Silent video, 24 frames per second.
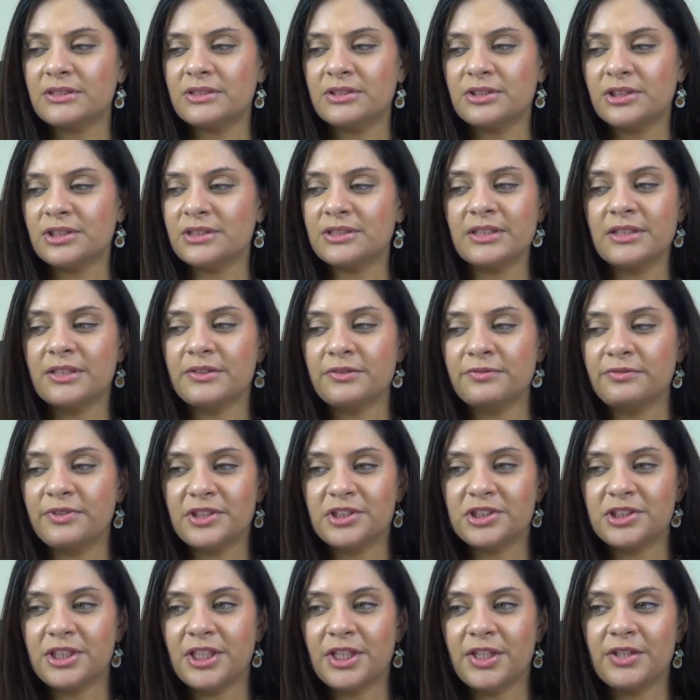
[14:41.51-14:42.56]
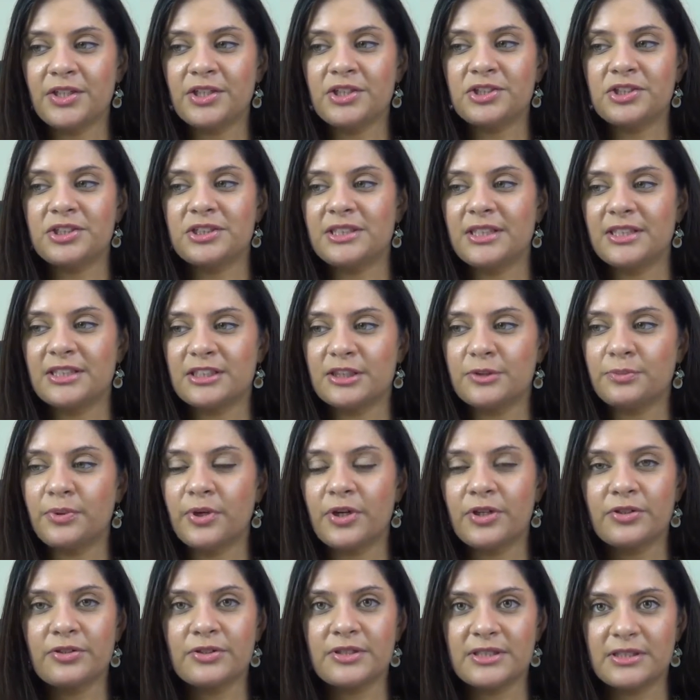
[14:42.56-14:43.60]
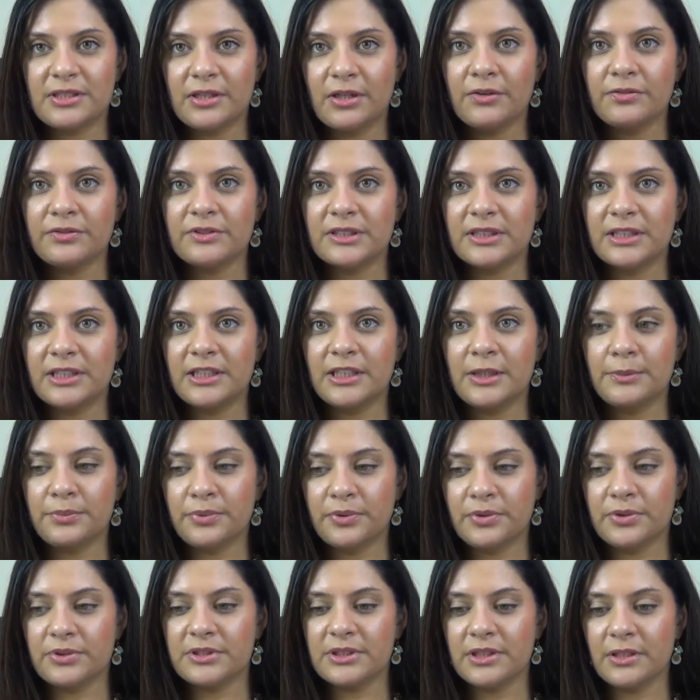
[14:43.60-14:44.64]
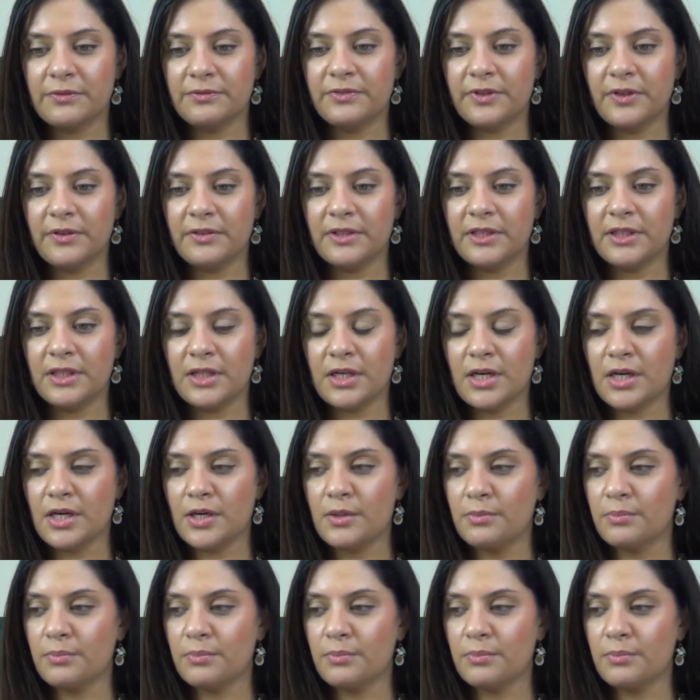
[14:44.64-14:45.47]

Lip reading: she's a vegetarian. She takes it upon herself to keep herself very